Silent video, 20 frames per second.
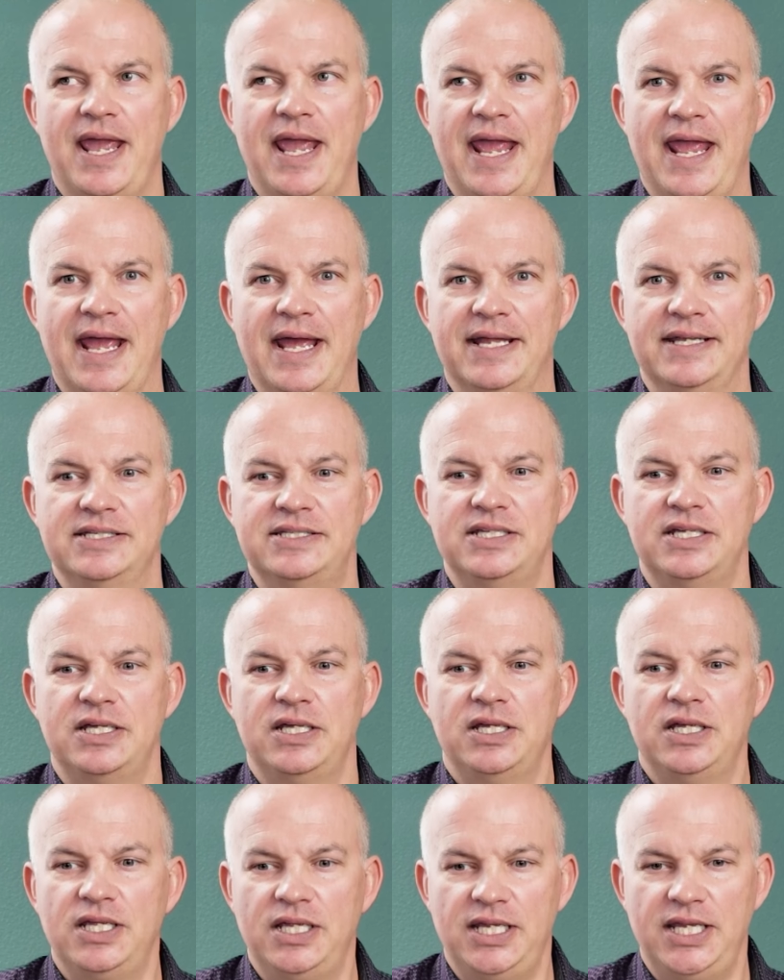And
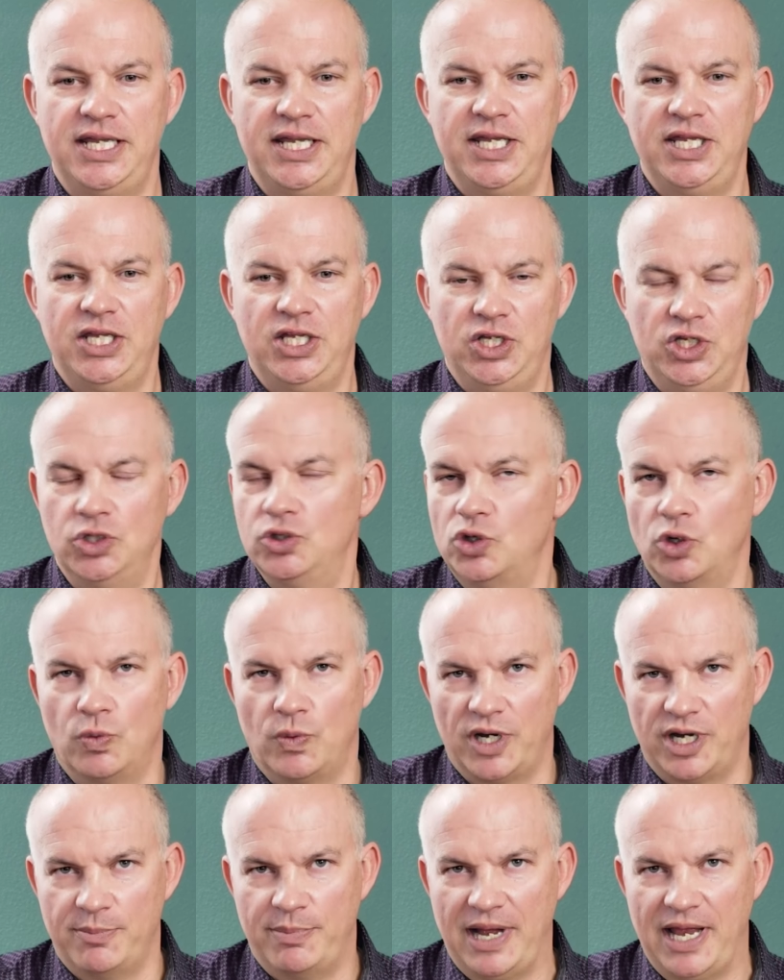you don't
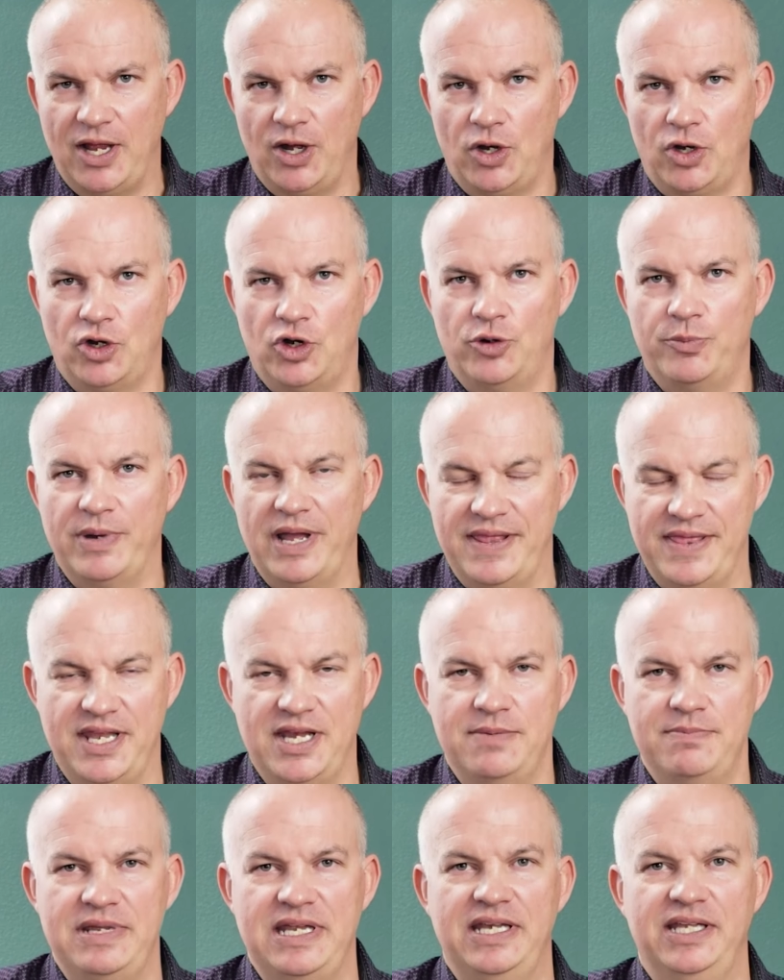want to buy a home and then
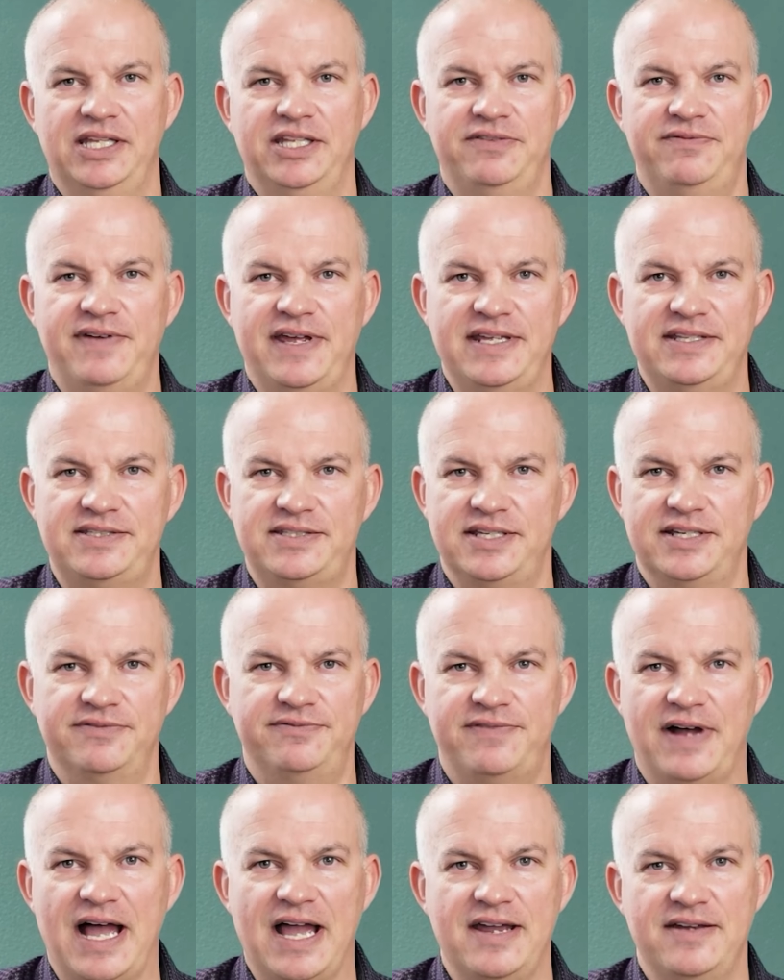immediately face a
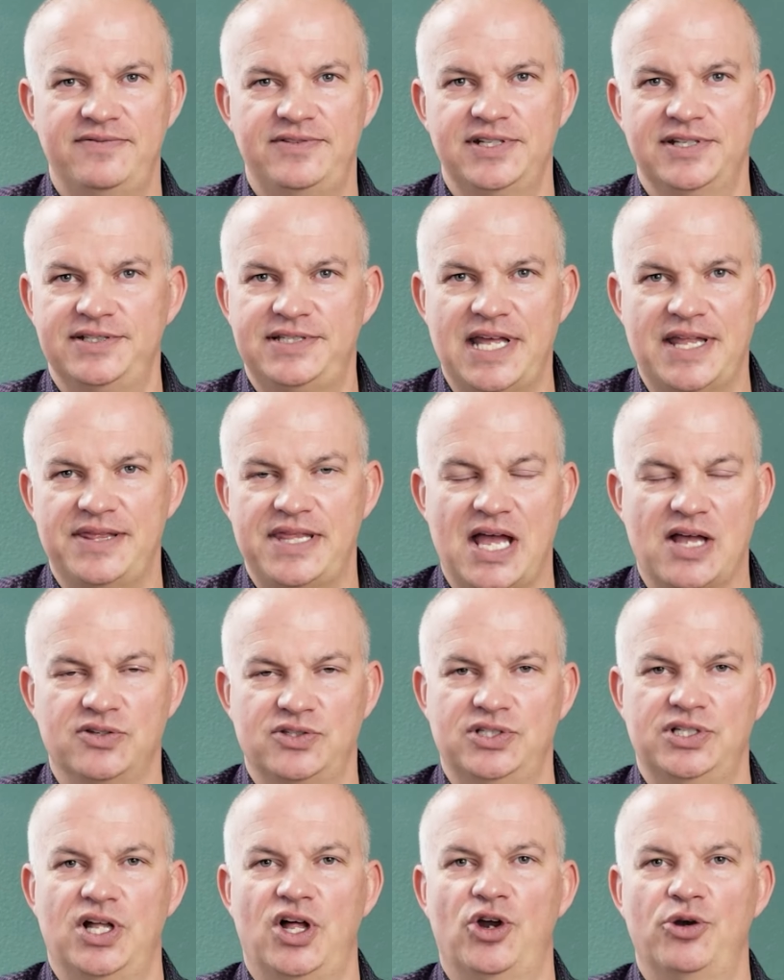$5,000 to
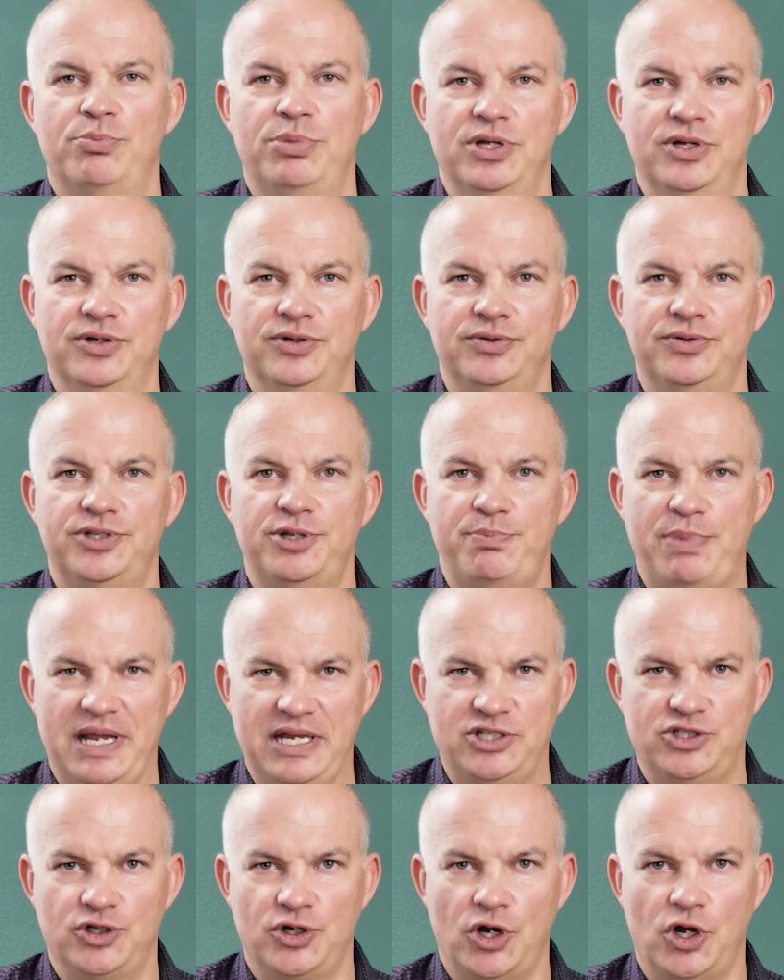$10,000 bill to
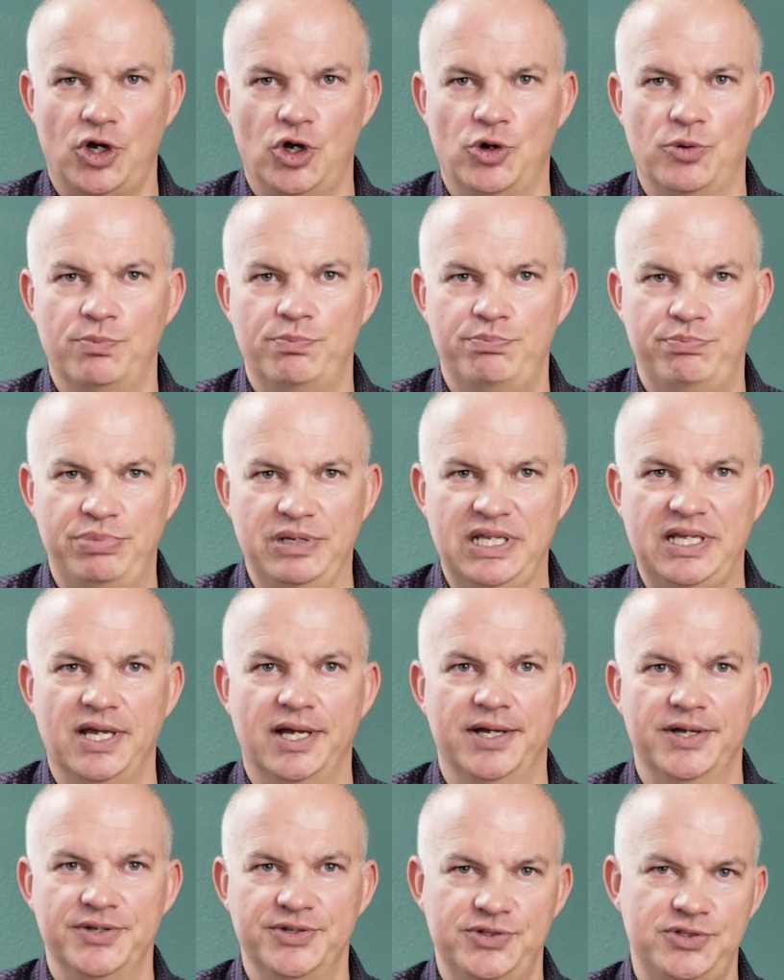paint your home
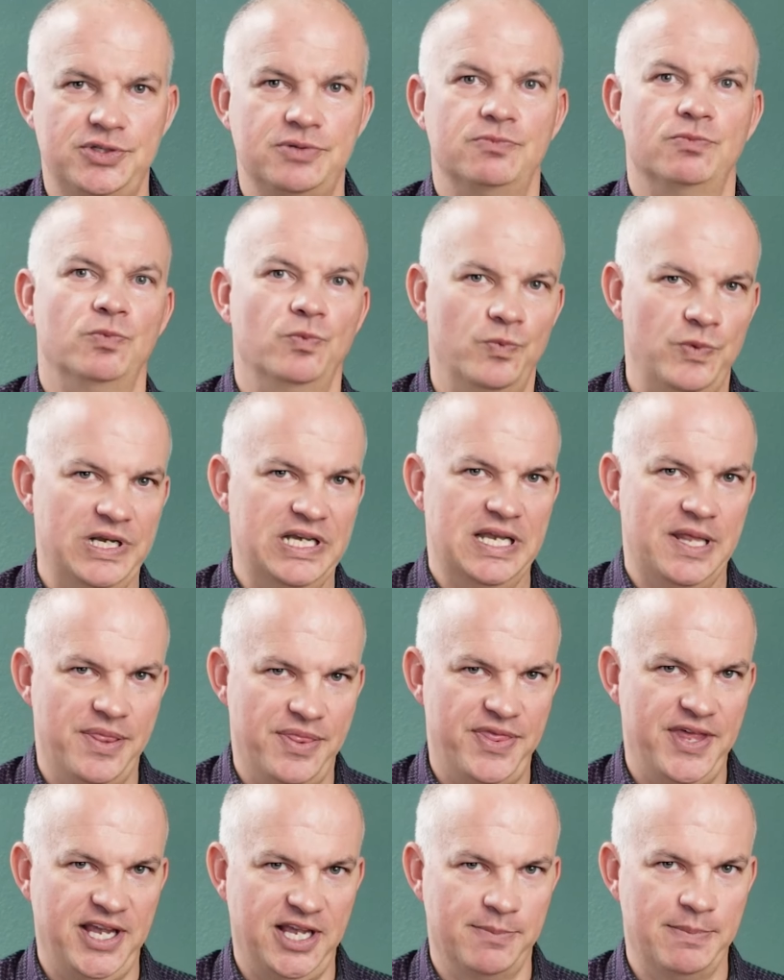because we
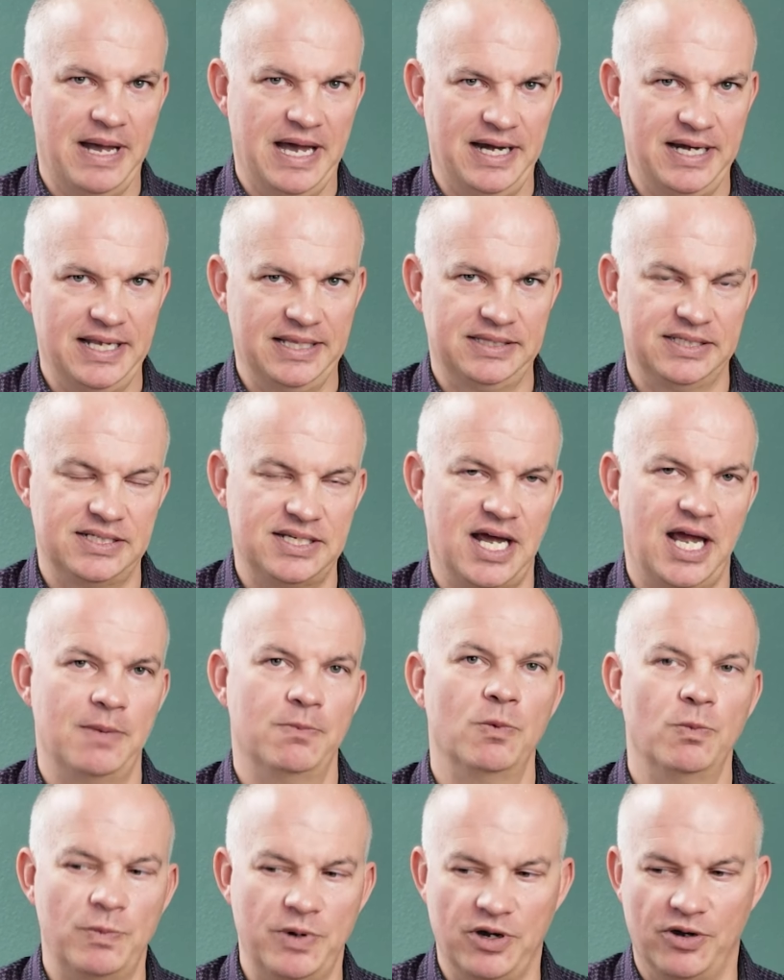didn't think about it at the time
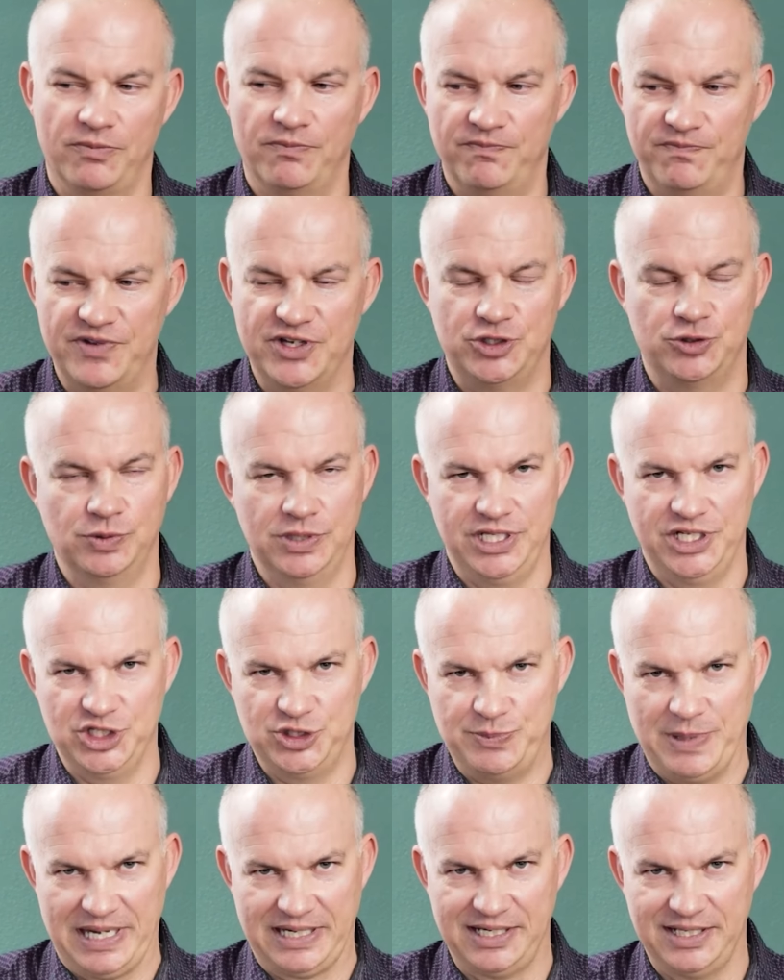when we were visually
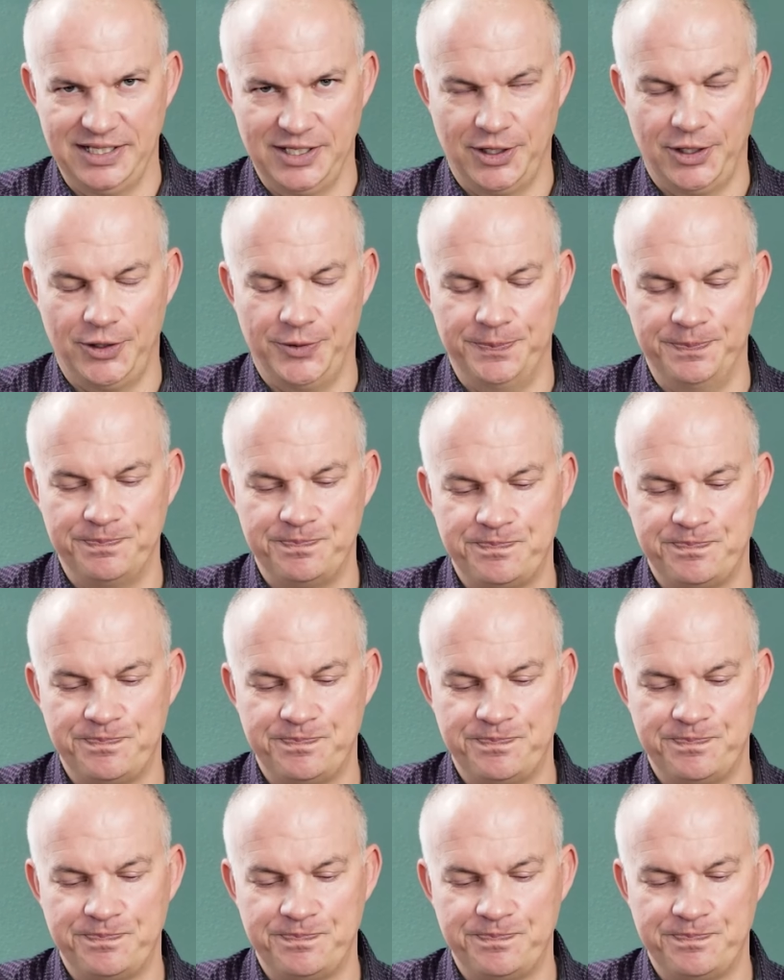inspecting the home.